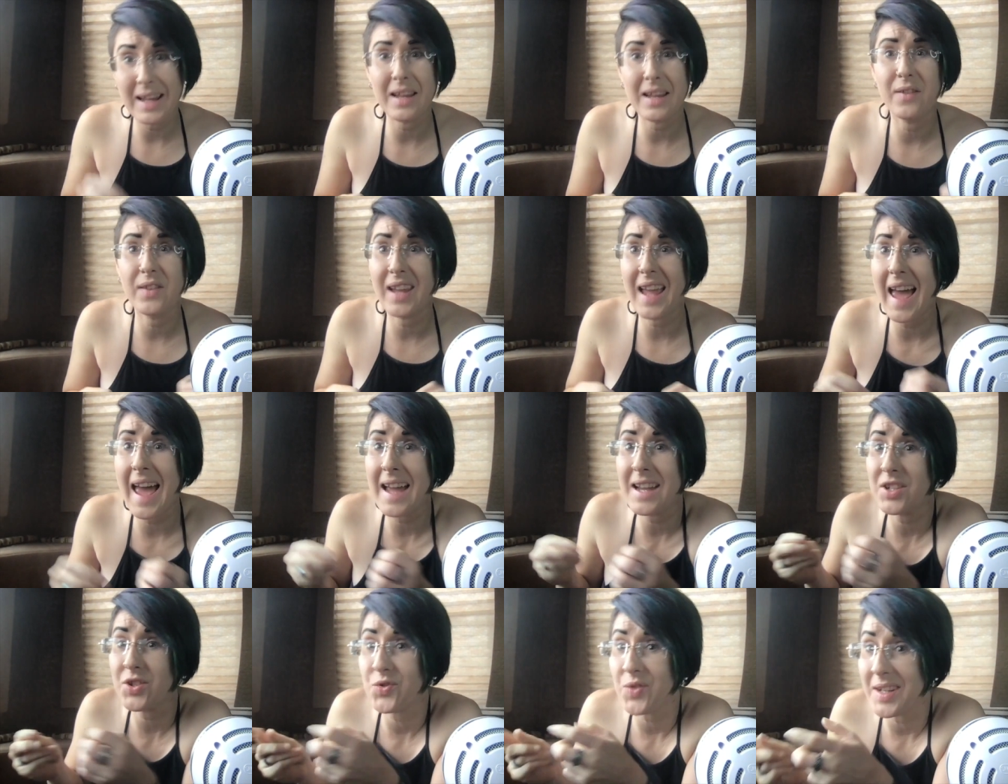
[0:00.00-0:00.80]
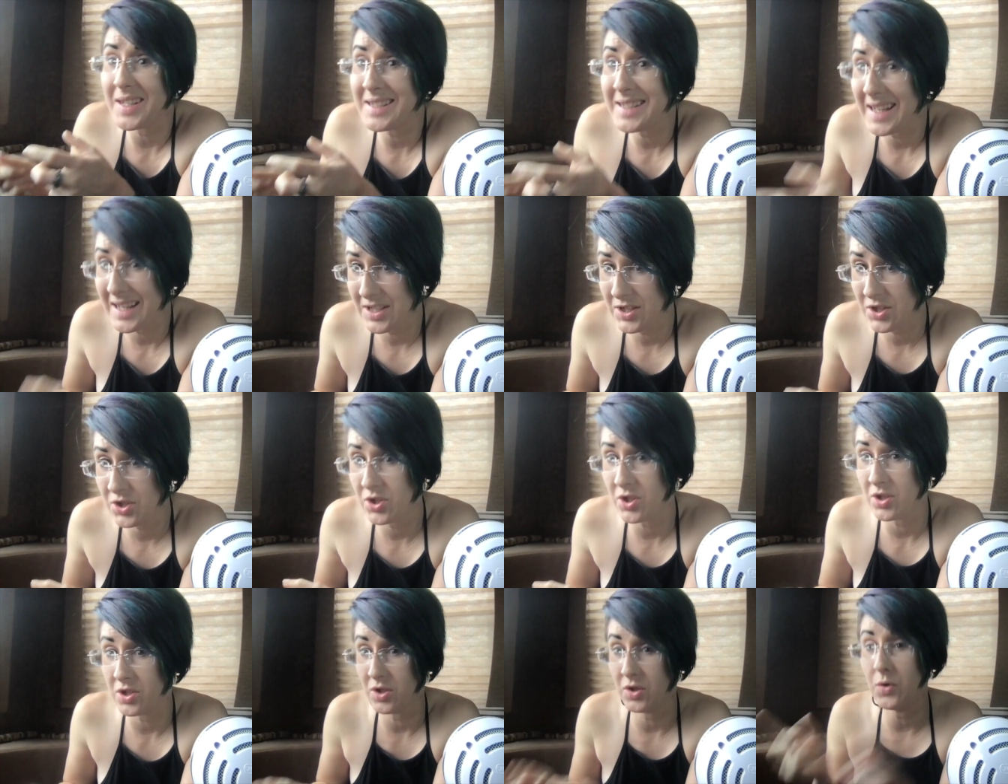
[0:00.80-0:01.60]
giving extra
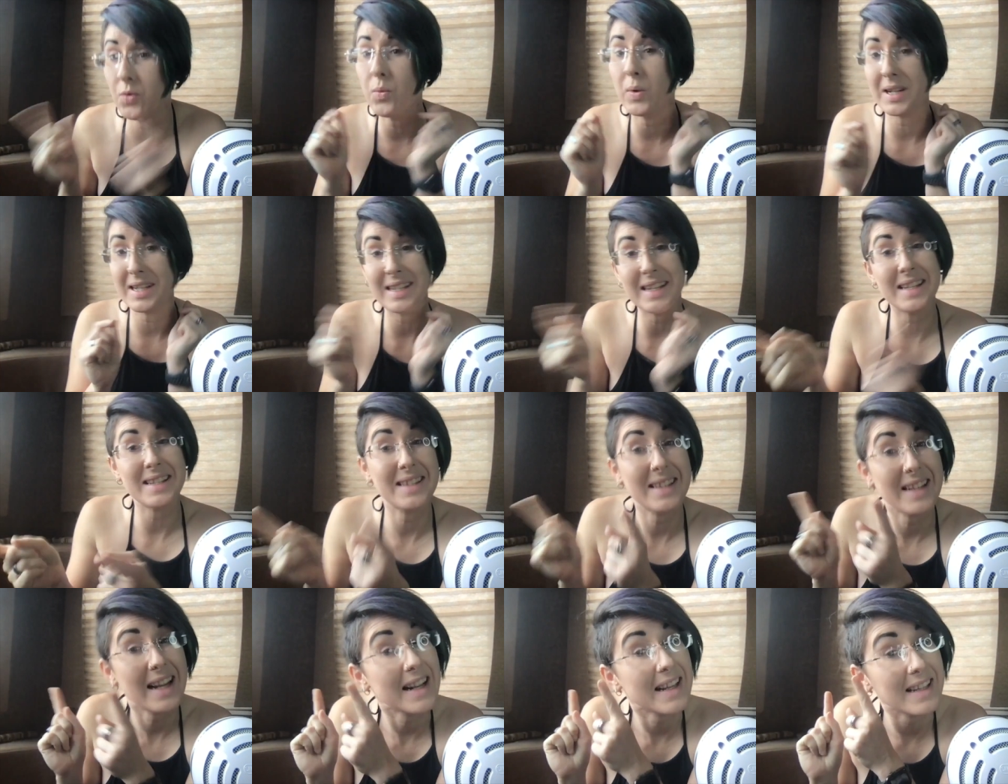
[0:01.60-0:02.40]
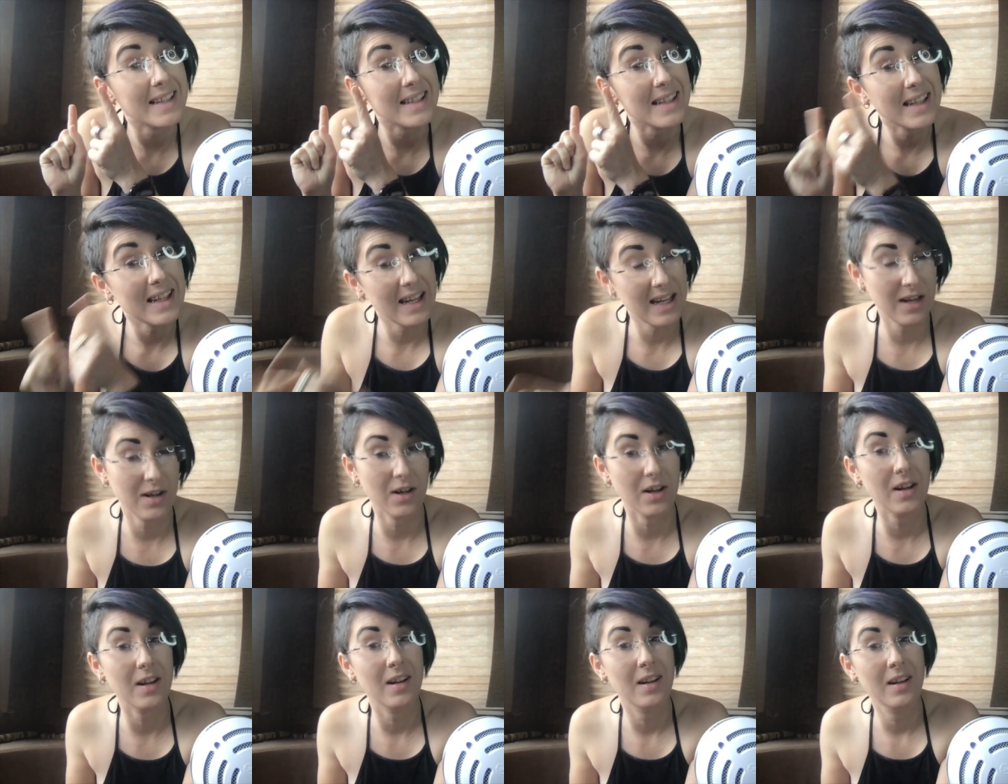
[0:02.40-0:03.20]
attention to what it is that I need to
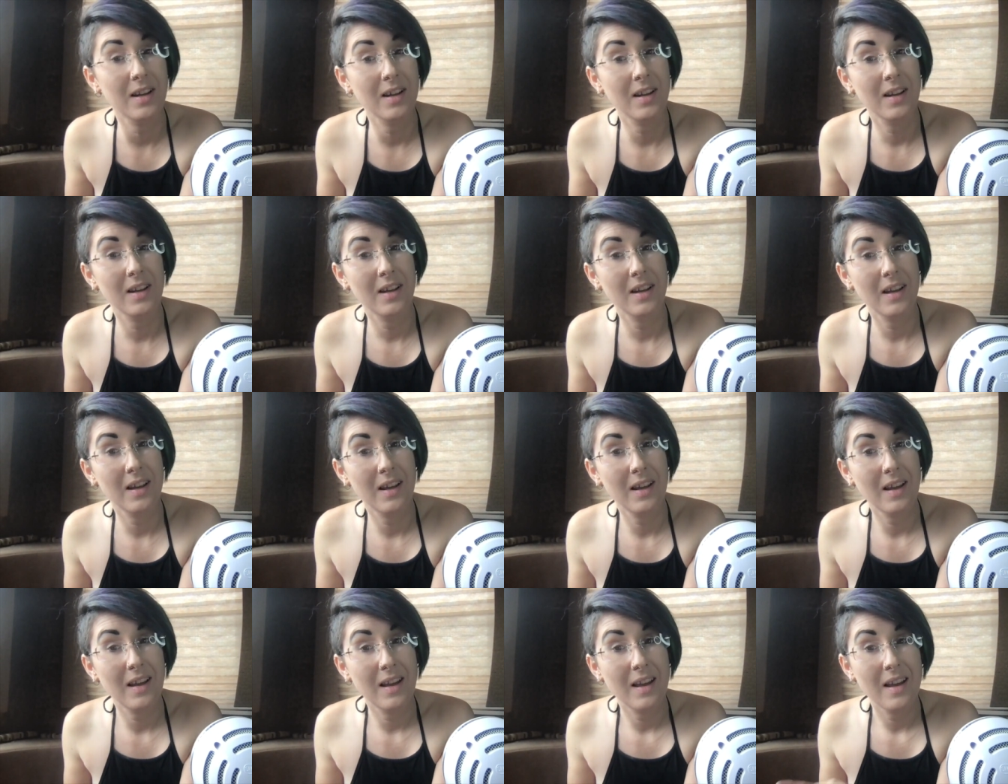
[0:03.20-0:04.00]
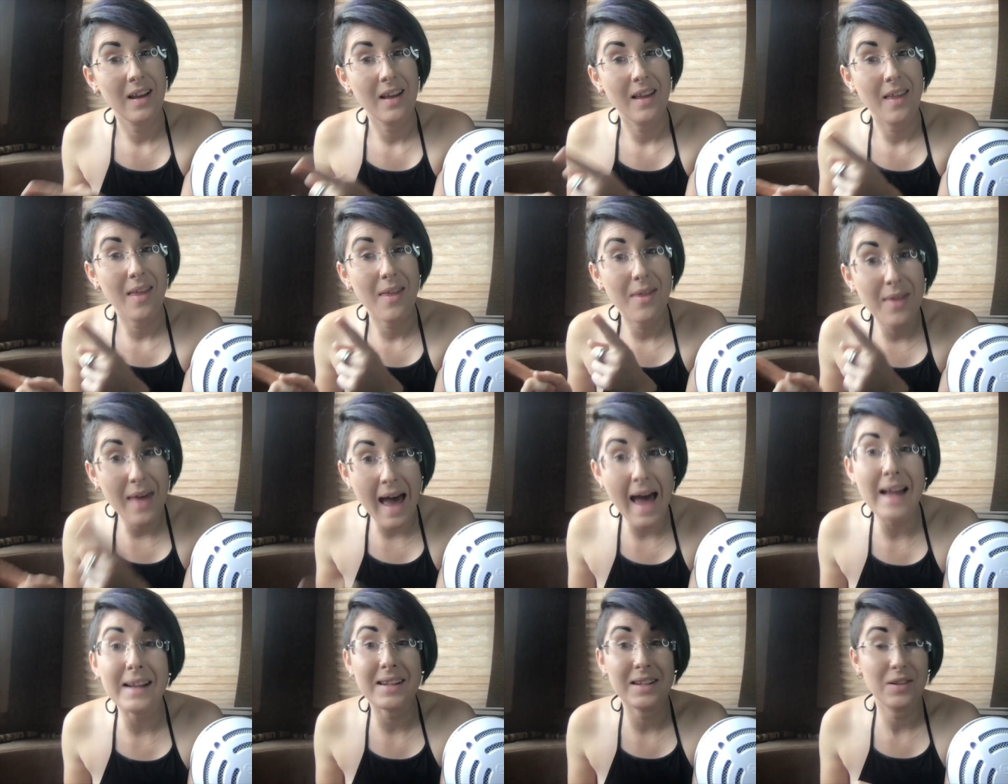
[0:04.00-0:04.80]
hear.
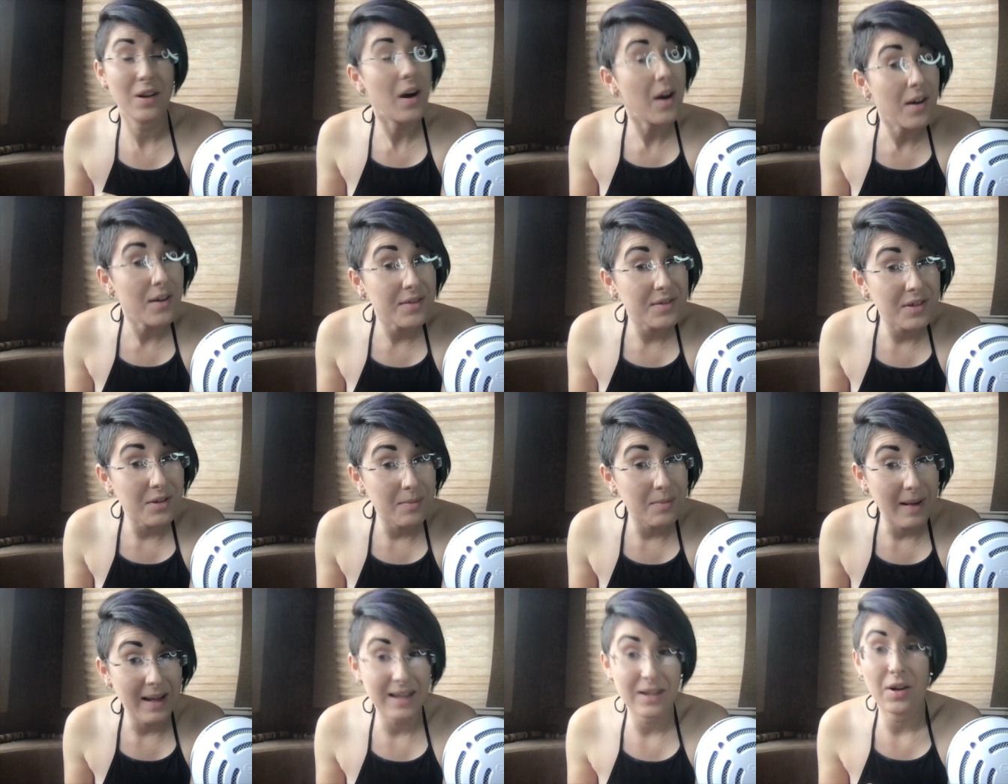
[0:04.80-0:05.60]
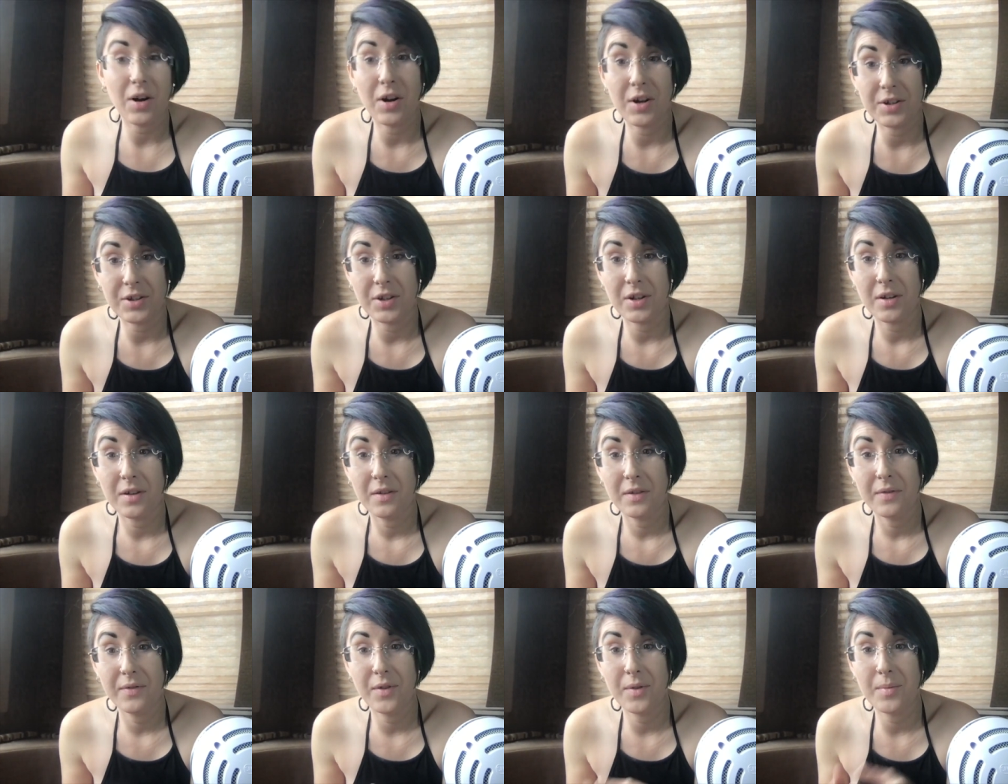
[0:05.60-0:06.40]
That can also make it harder
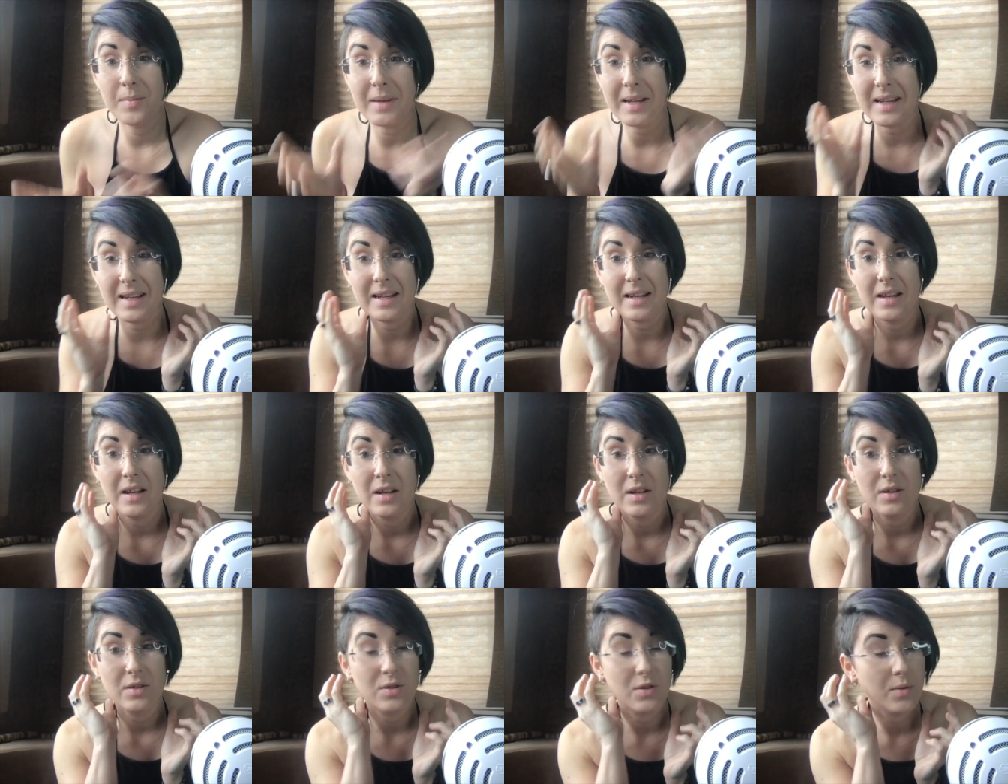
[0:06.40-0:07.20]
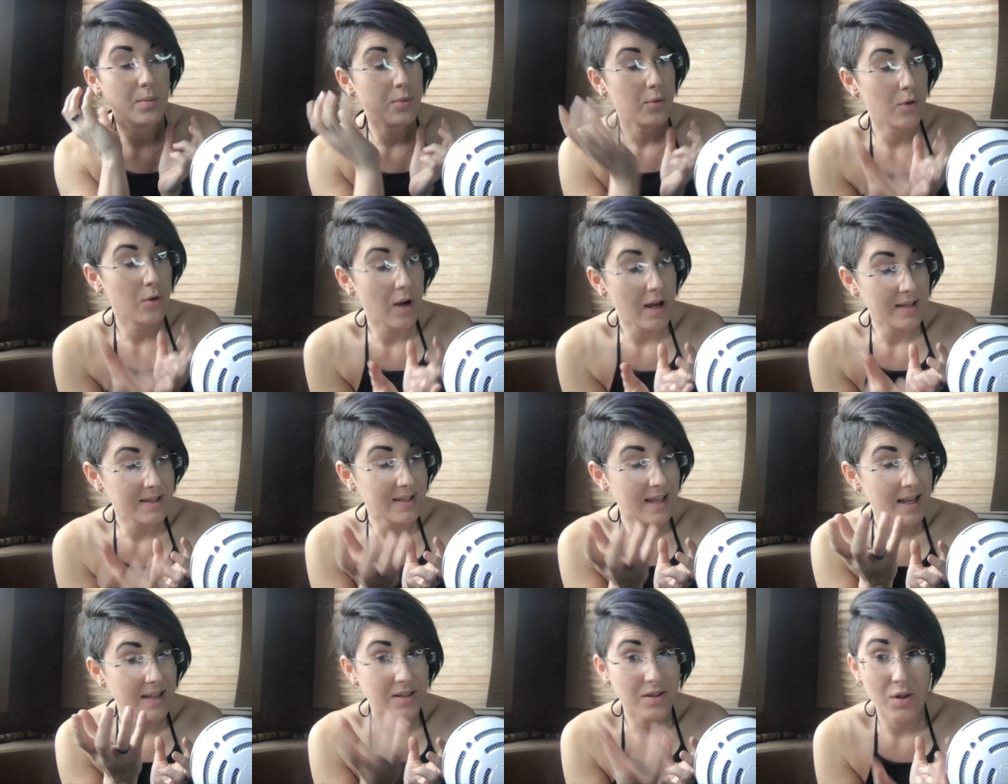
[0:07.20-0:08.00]
for me to
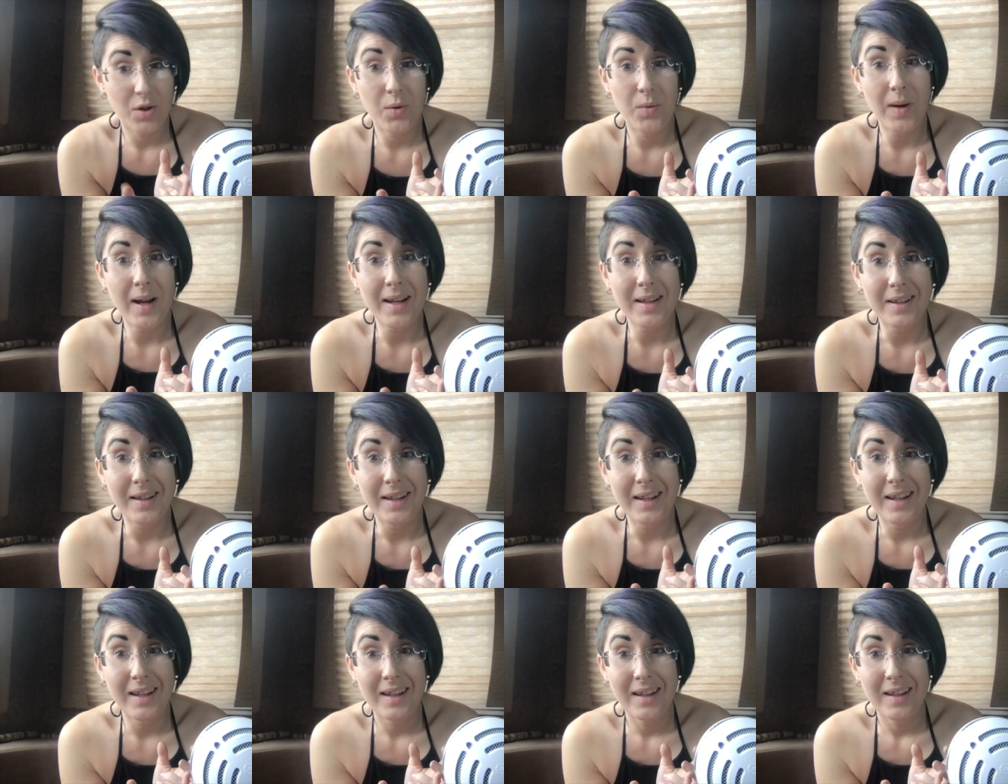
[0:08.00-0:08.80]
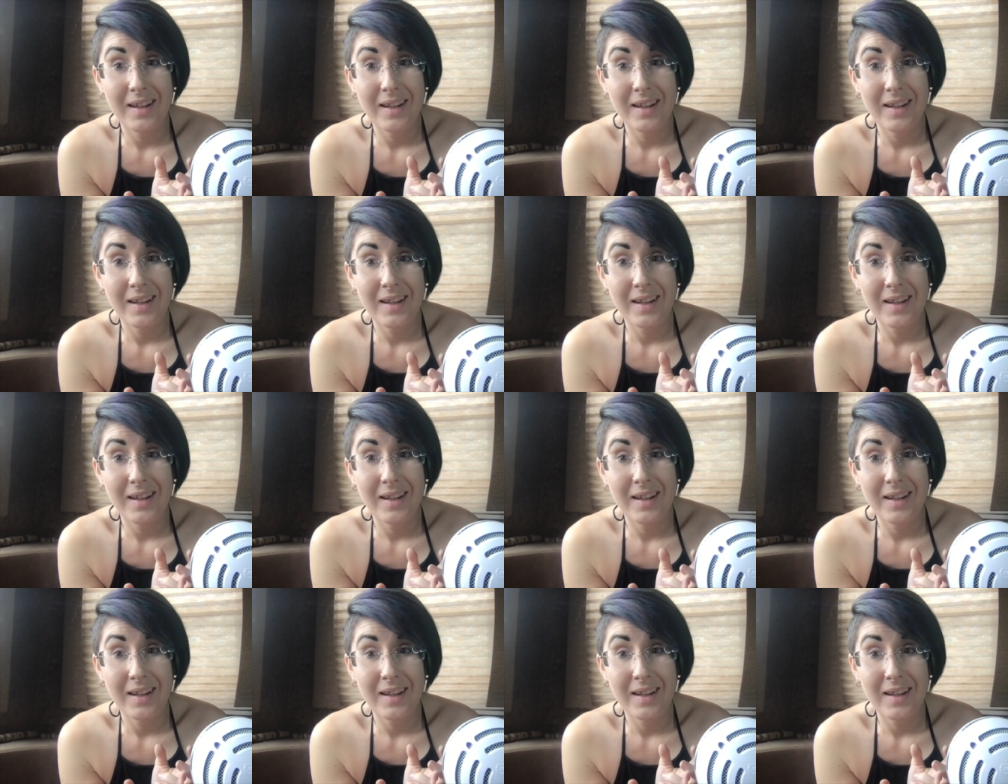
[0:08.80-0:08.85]
process correctly.